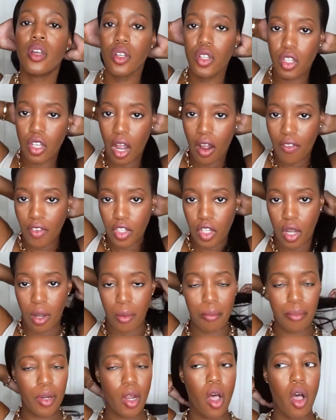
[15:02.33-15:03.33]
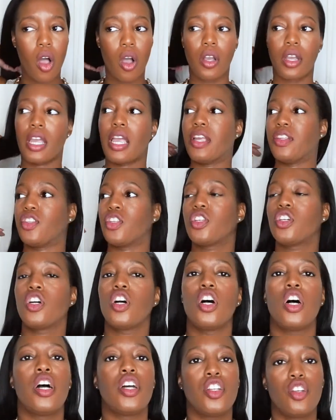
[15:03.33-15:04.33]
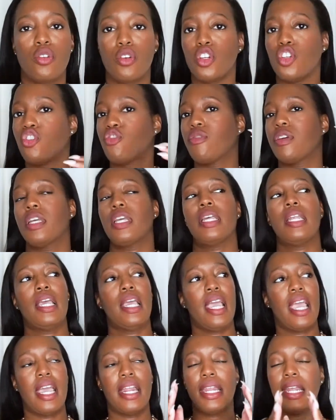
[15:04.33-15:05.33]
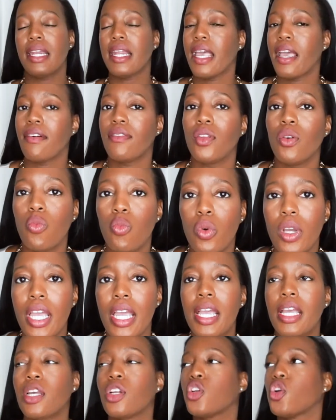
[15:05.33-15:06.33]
Sauvignon Blanc. It's good. You can drink it any day of the week.